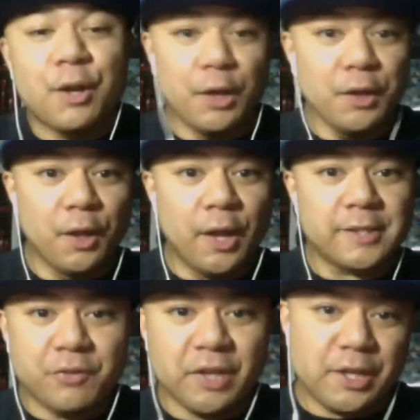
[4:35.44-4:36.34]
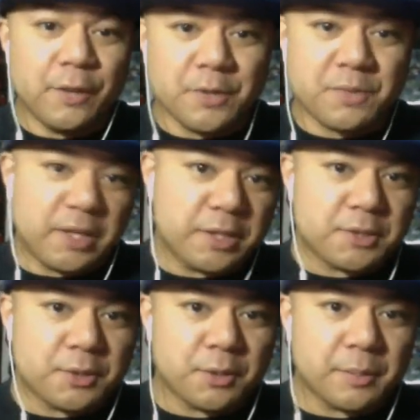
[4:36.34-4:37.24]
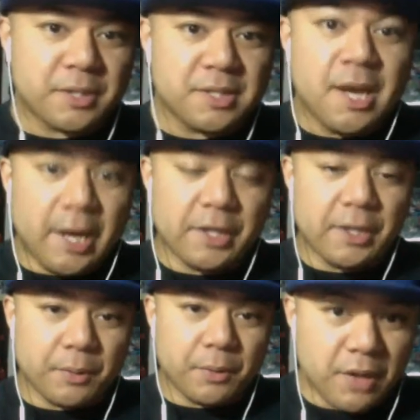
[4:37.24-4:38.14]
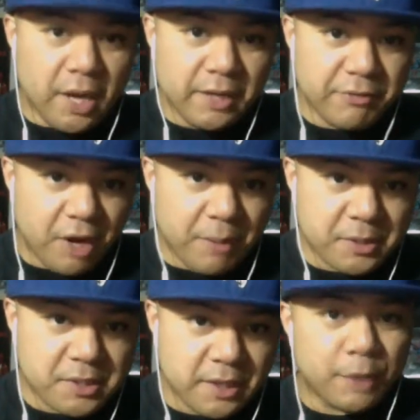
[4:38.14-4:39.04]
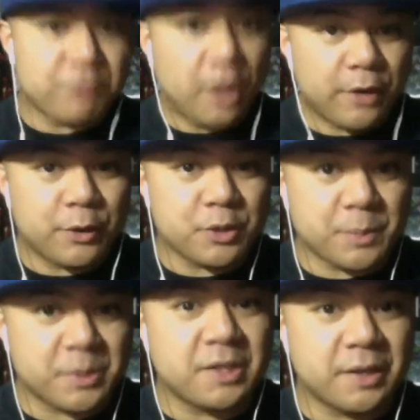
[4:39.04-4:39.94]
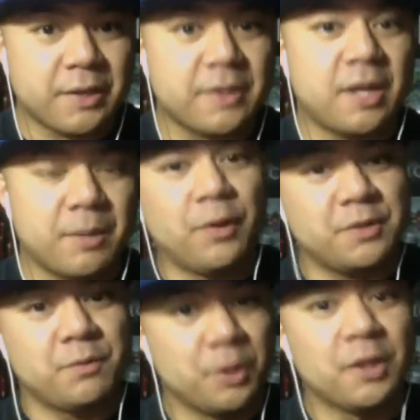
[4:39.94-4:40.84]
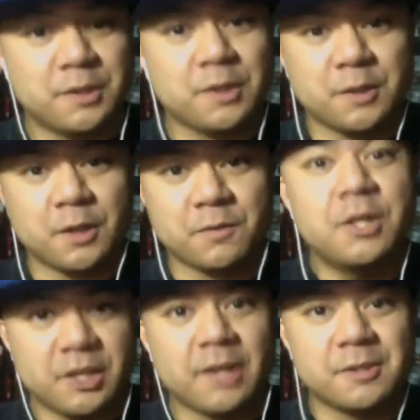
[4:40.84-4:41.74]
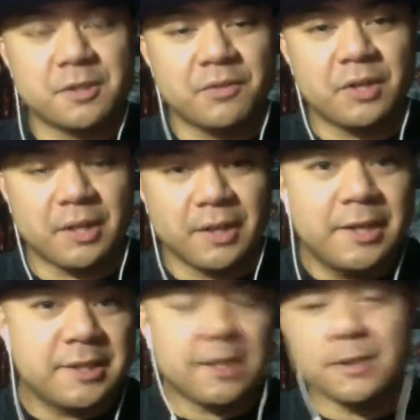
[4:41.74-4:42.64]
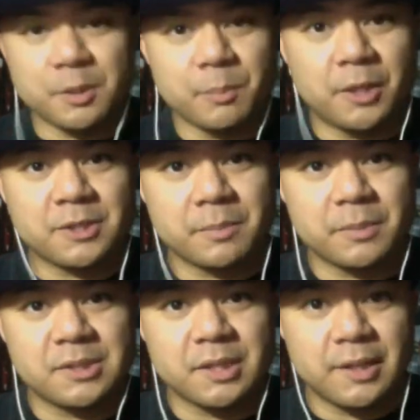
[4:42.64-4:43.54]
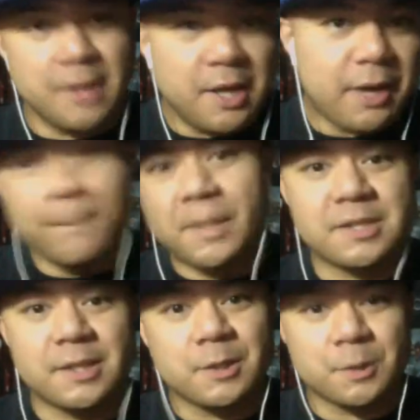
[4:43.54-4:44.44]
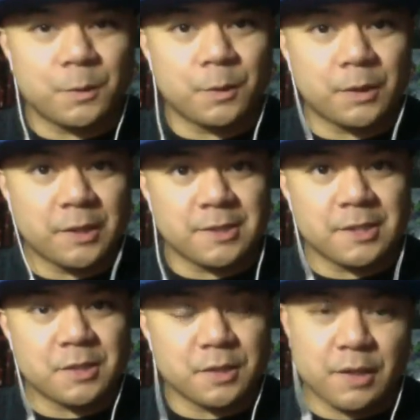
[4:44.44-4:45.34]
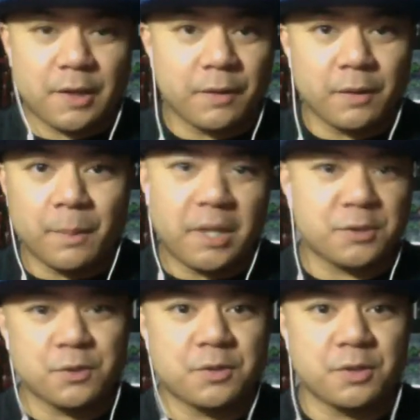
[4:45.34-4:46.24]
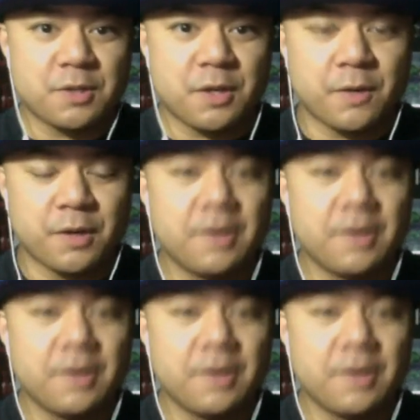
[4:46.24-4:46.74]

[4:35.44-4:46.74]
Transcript: Nonetheless, Vinny always ran these tournaments, and they were 95%, if not 100% of the time, really successful. Shouts to Vinny. Shouts to Boston Messe, a mixed Asian organization now in the Massachusetts area